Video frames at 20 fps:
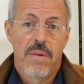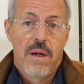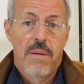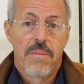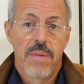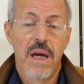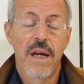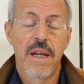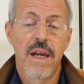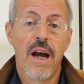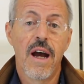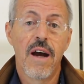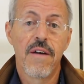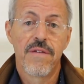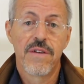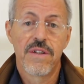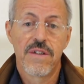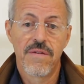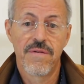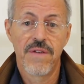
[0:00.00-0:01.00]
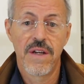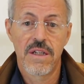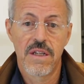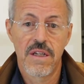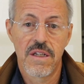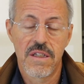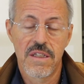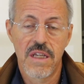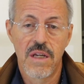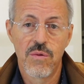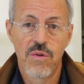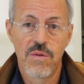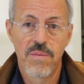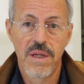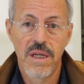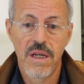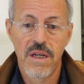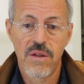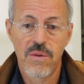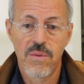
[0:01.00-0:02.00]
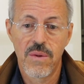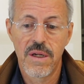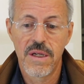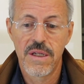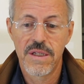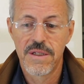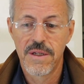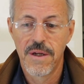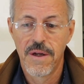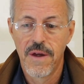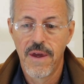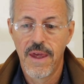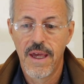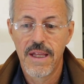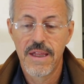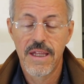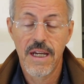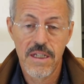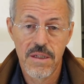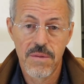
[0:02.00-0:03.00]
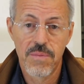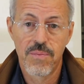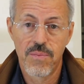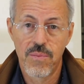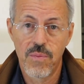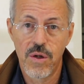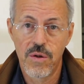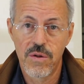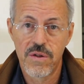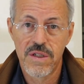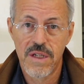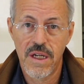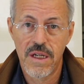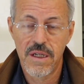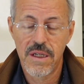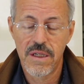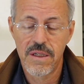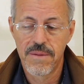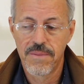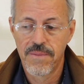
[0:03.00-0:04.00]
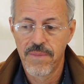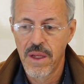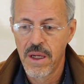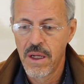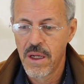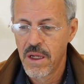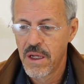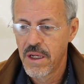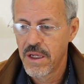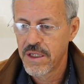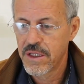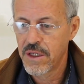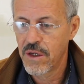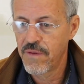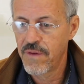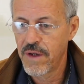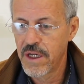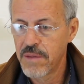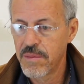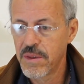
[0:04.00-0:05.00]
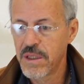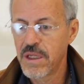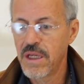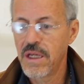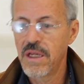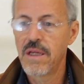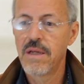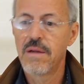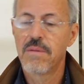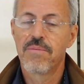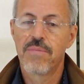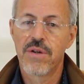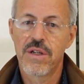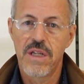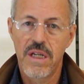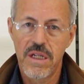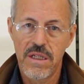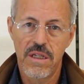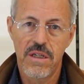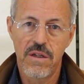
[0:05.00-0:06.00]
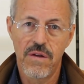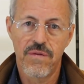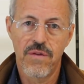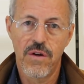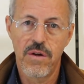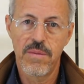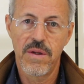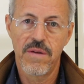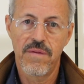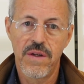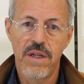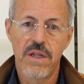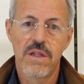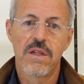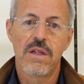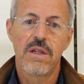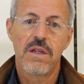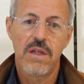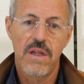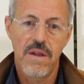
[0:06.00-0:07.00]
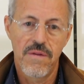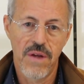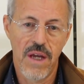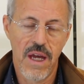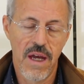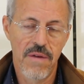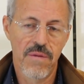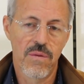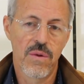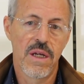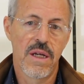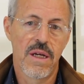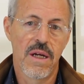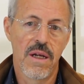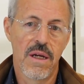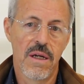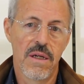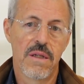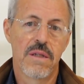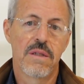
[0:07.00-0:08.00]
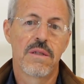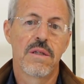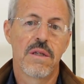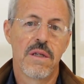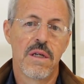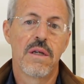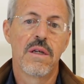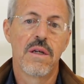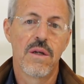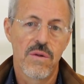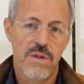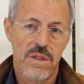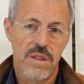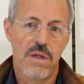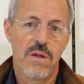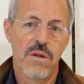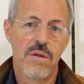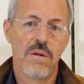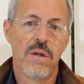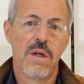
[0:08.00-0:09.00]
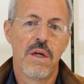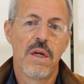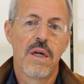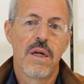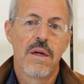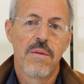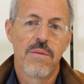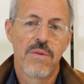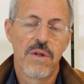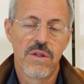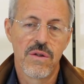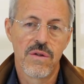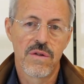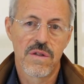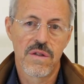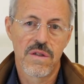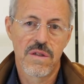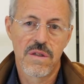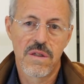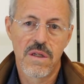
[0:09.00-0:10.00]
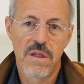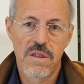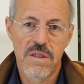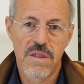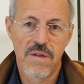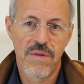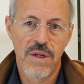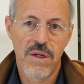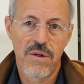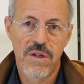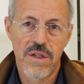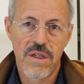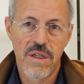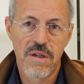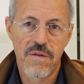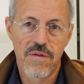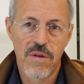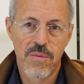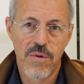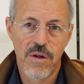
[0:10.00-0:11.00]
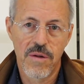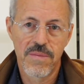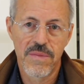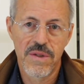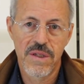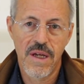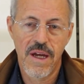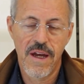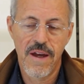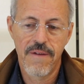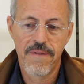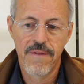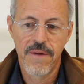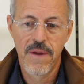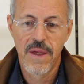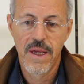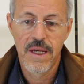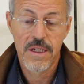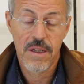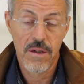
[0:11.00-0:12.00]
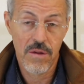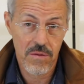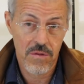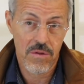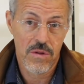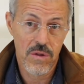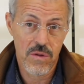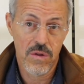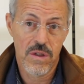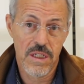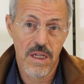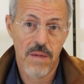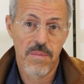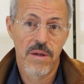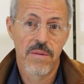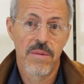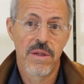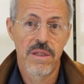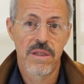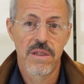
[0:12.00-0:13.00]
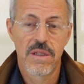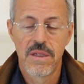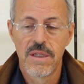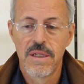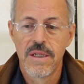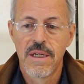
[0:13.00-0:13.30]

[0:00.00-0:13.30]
about half as affected as they would be otherwise. That's well studied. So vitamin D, protecting you from infection, if you have weaker lungs, also reduces the severity of the problems you have. So good supplement,